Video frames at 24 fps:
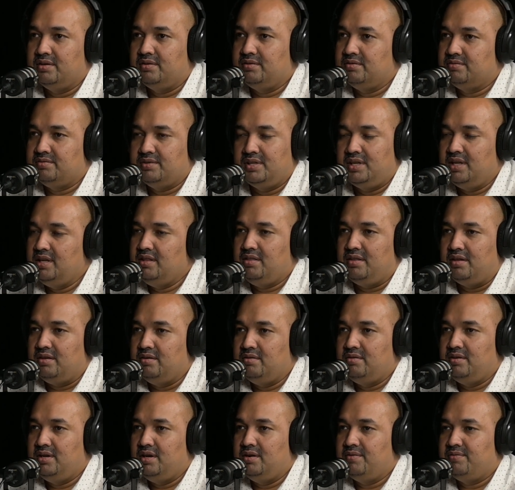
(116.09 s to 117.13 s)
If anything,
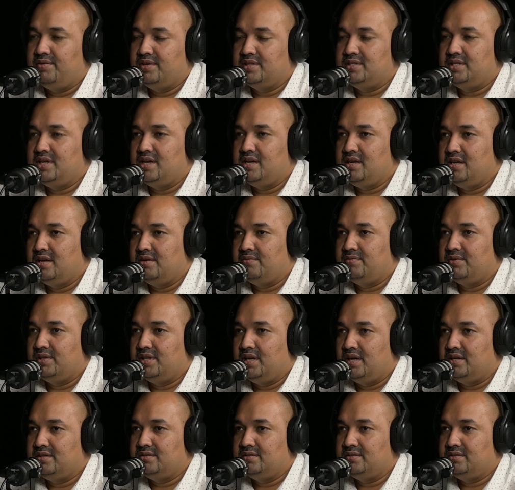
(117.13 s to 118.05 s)
you need a first aid kit for that.